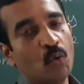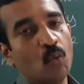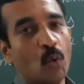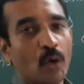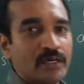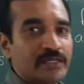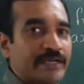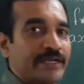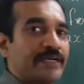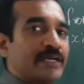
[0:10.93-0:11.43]

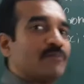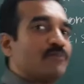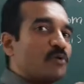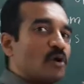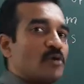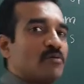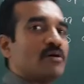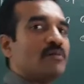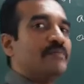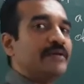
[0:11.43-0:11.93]
what kind of
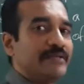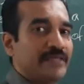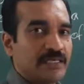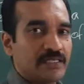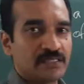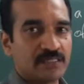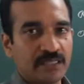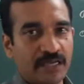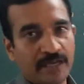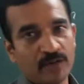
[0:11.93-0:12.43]
problem it
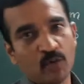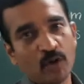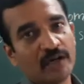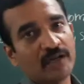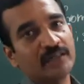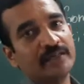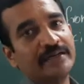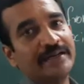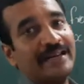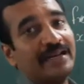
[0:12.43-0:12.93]
is and what
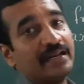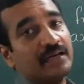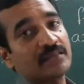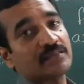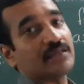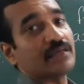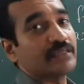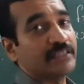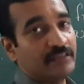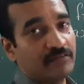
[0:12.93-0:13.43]
are the data
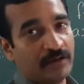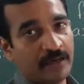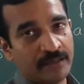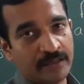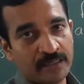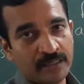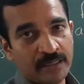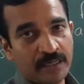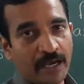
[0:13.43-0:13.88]
are given